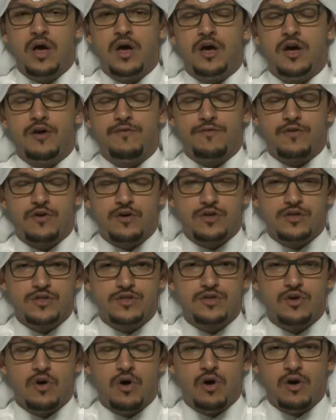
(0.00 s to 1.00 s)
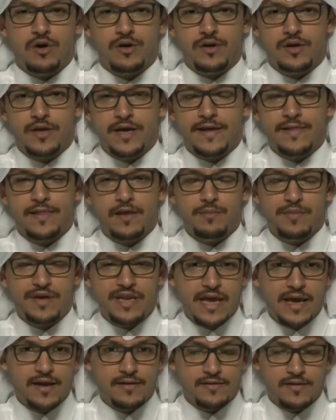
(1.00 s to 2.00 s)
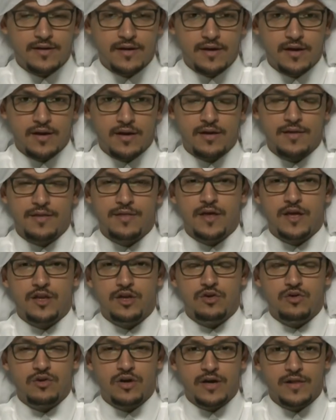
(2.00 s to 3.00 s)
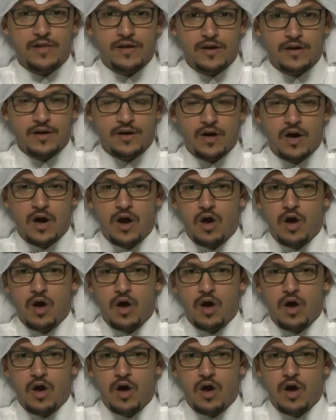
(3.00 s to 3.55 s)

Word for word: efforts on eliminating the nuclear